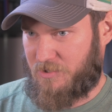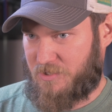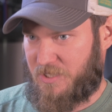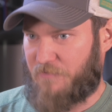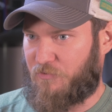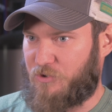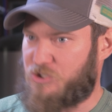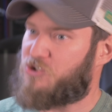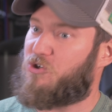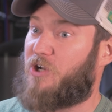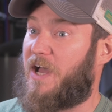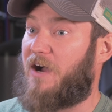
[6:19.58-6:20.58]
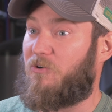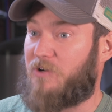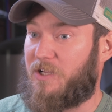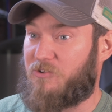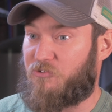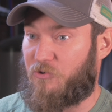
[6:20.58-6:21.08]
definitely stood out.
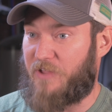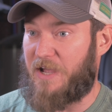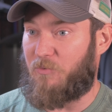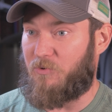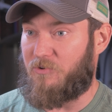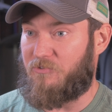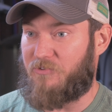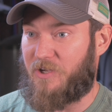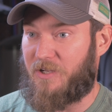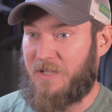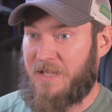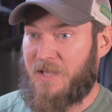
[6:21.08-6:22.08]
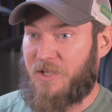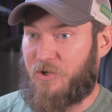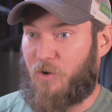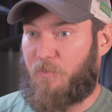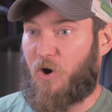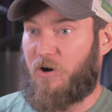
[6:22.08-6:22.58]
And so that was
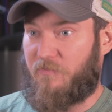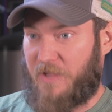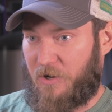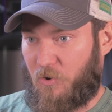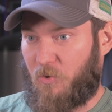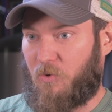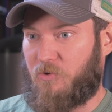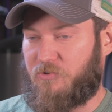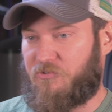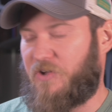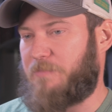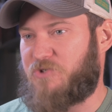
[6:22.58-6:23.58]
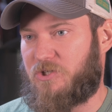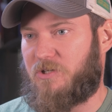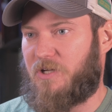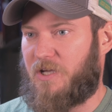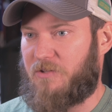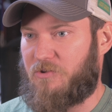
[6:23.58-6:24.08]
part of that whole
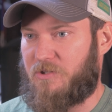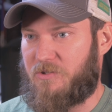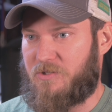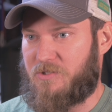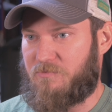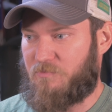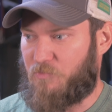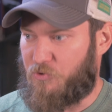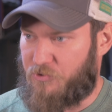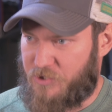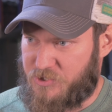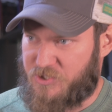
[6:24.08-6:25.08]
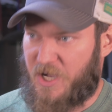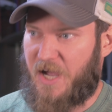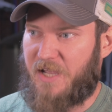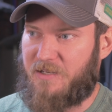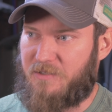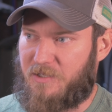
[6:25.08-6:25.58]
inception, and the
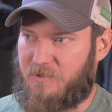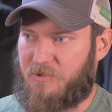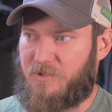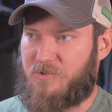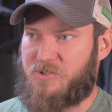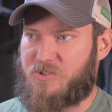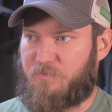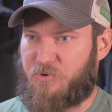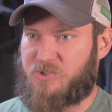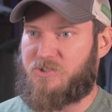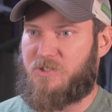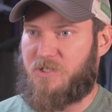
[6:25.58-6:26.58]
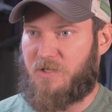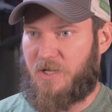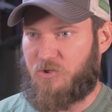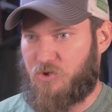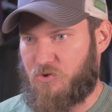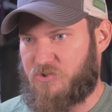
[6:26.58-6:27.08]
design and the simplicity
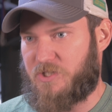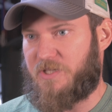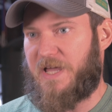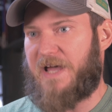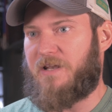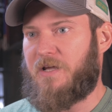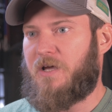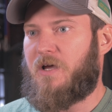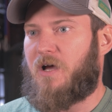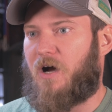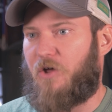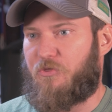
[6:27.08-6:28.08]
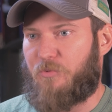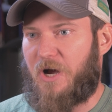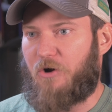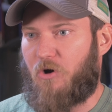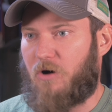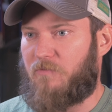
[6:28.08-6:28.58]
and using that
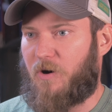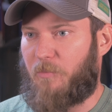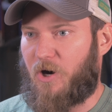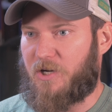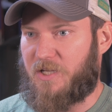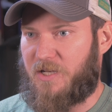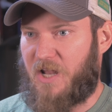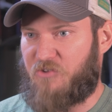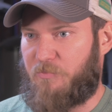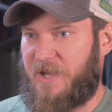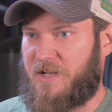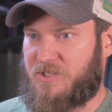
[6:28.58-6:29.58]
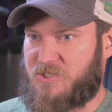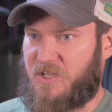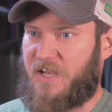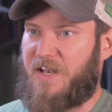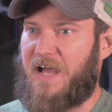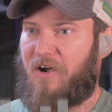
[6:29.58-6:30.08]
throughout all of our marketing has made us
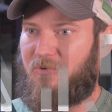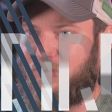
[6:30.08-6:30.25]
stand out.